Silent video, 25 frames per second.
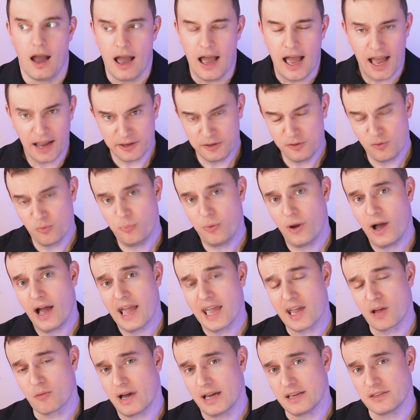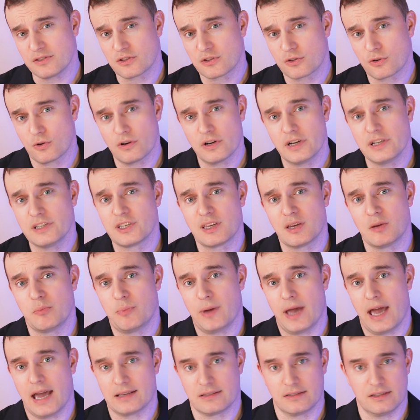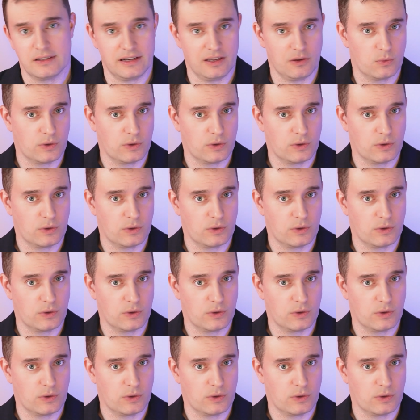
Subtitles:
occupying my storage capacity,